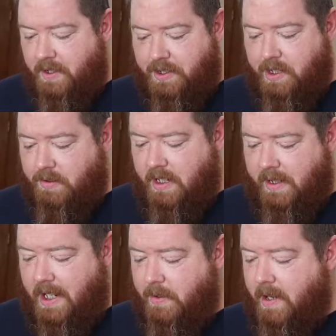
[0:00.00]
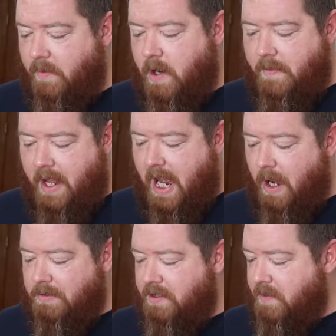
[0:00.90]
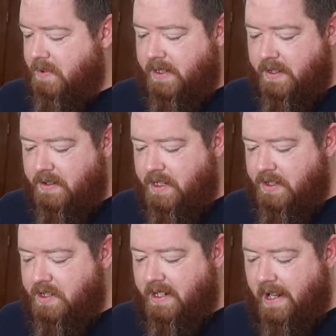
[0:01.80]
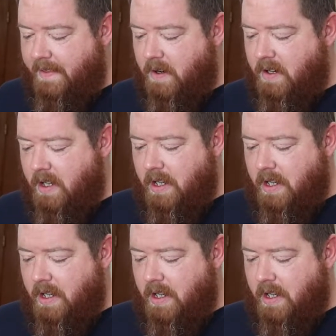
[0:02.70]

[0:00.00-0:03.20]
choosing that you have around the house to bring your dish together,